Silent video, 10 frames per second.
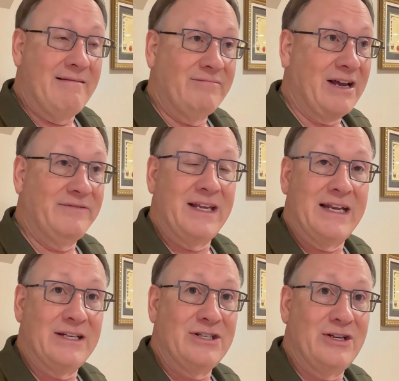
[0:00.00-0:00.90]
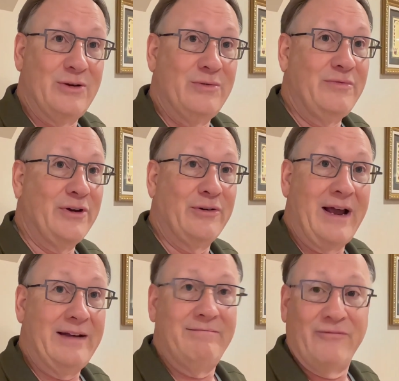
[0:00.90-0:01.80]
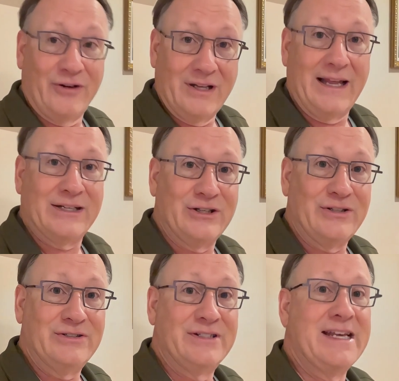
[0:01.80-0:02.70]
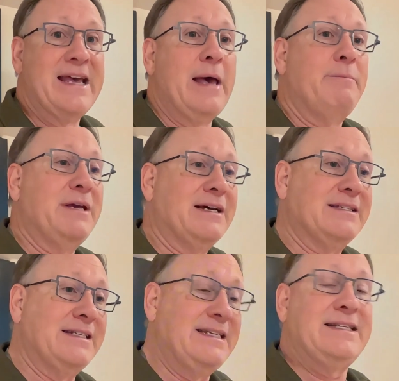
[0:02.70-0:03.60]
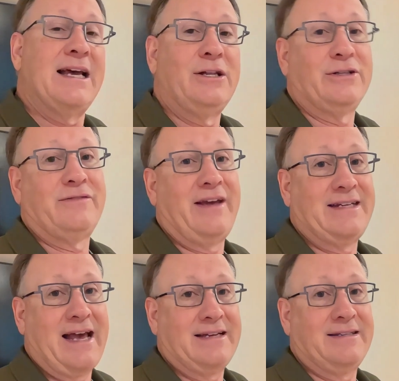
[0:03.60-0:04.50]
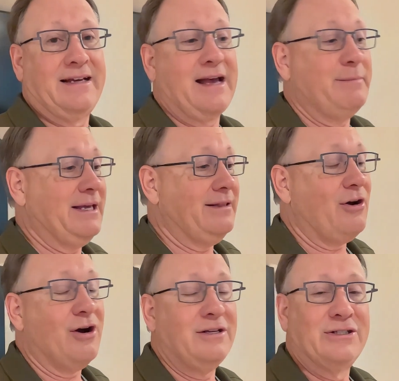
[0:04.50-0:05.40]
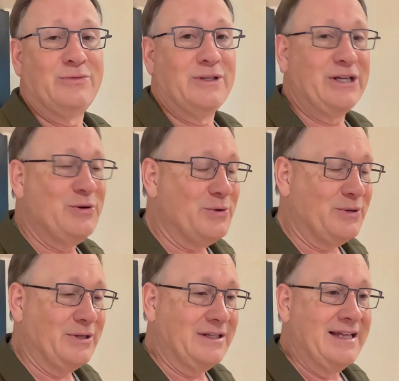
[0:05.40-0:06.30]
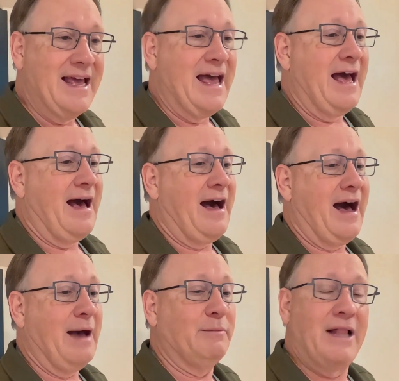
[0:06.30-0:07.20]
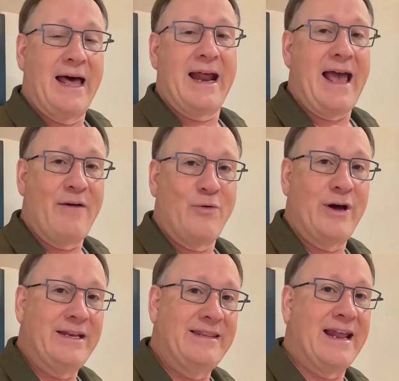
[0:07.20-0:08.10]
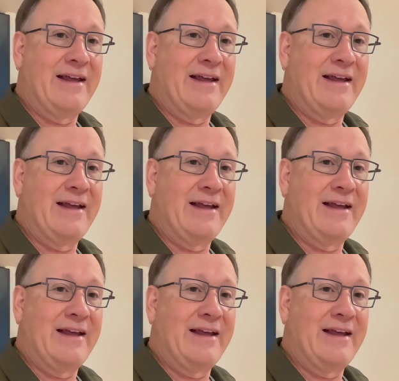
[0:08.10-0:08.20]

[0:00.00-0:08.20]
tough to get into. They're great for collectors because the detail looks fantastic. I mean, the car looks really cool. I'm glad I have one that I